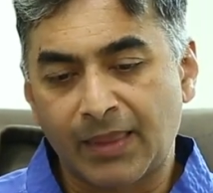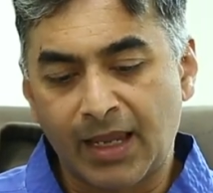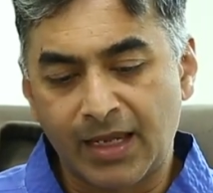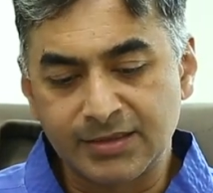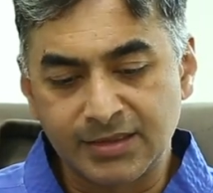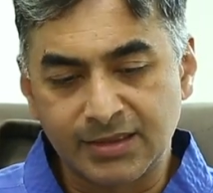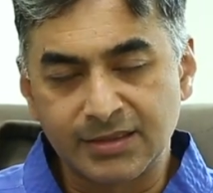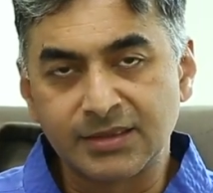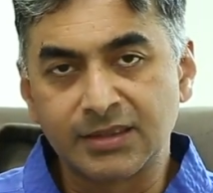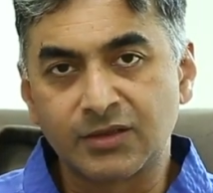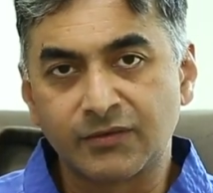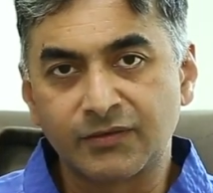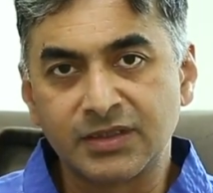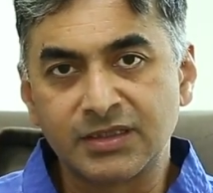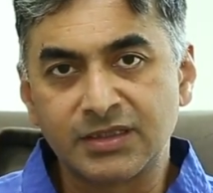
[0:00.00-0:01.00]
As a result
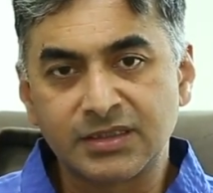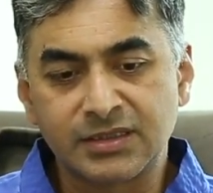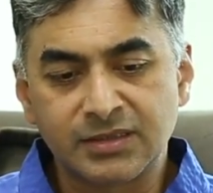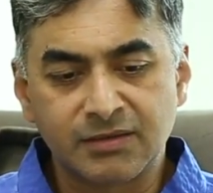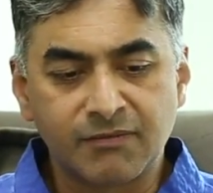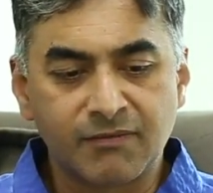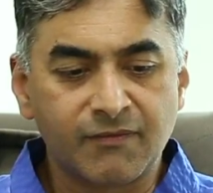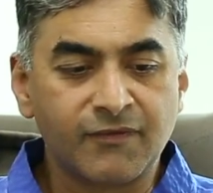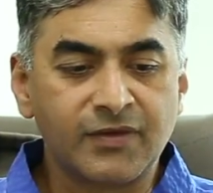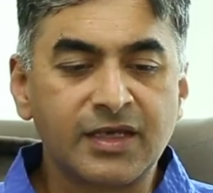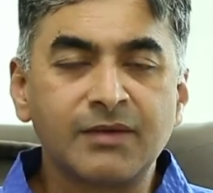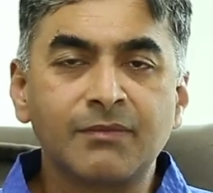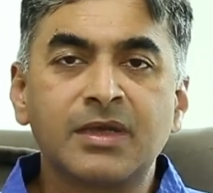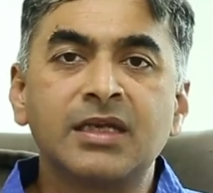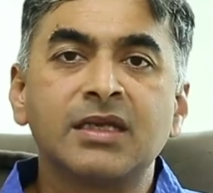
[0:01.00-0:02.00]
of this,
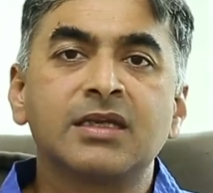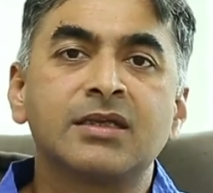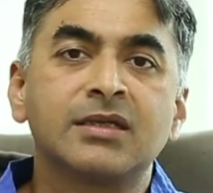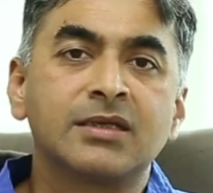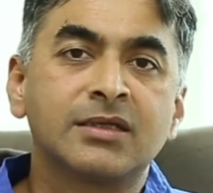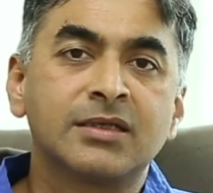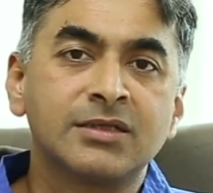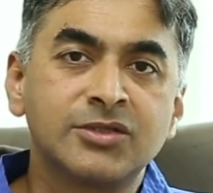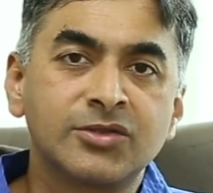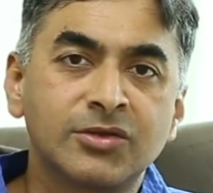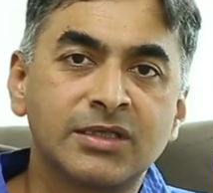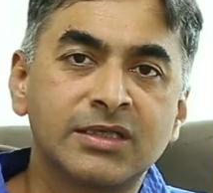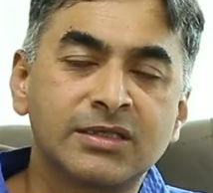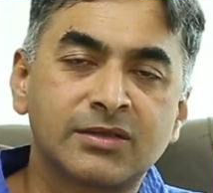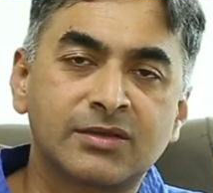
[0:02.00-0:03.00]
very many
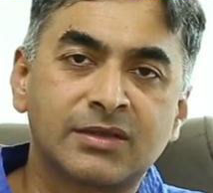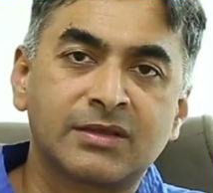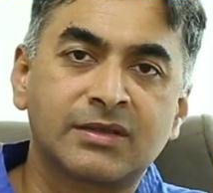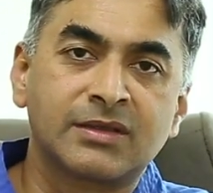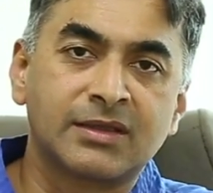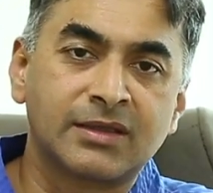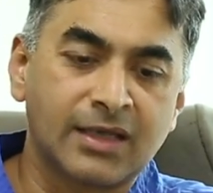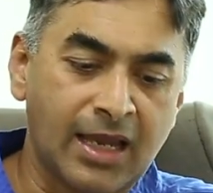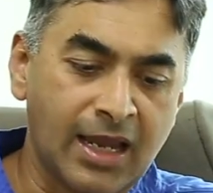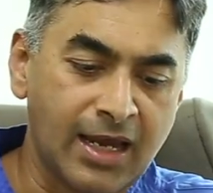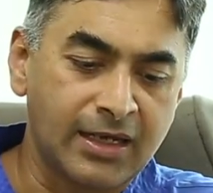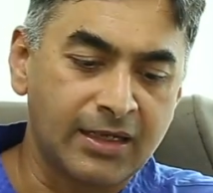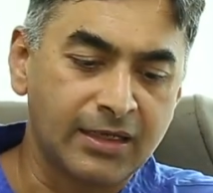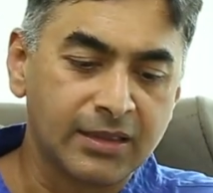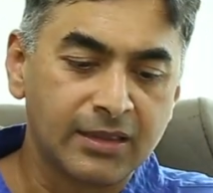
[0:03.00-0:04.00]
injuries in the
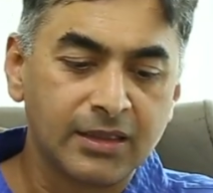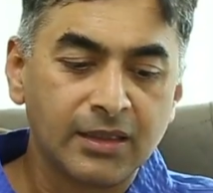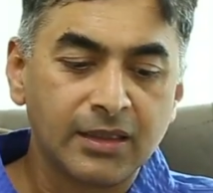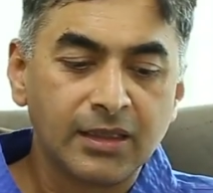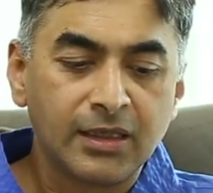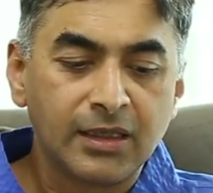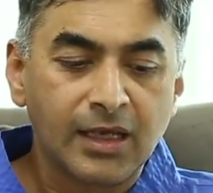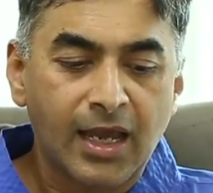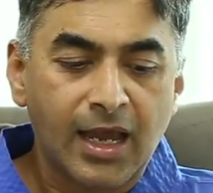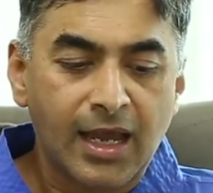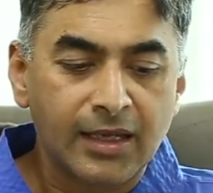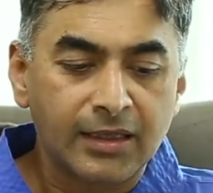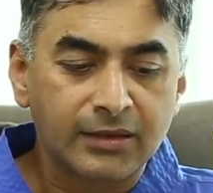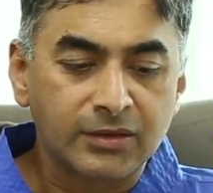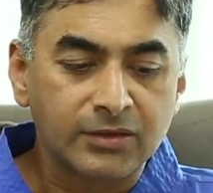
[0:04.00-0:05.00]
hand,
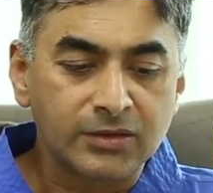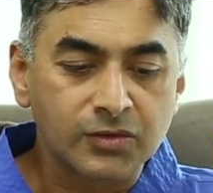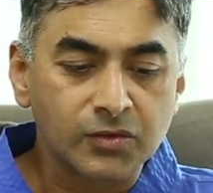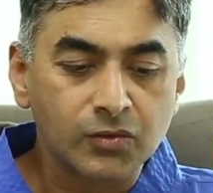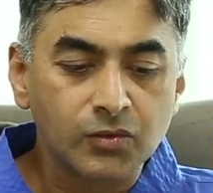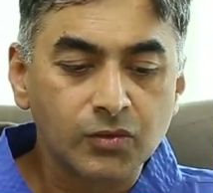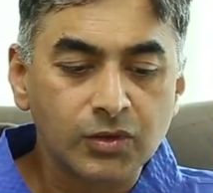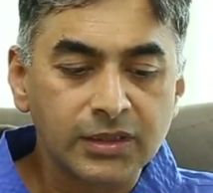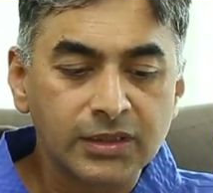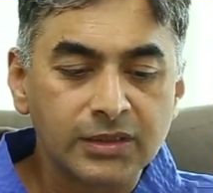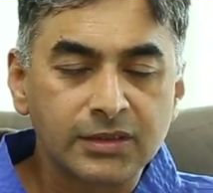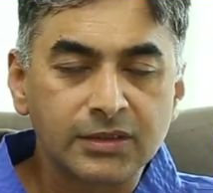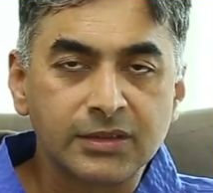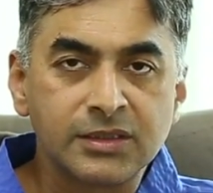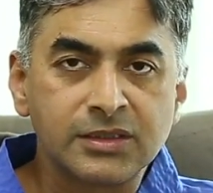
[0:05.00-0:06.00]
slowly the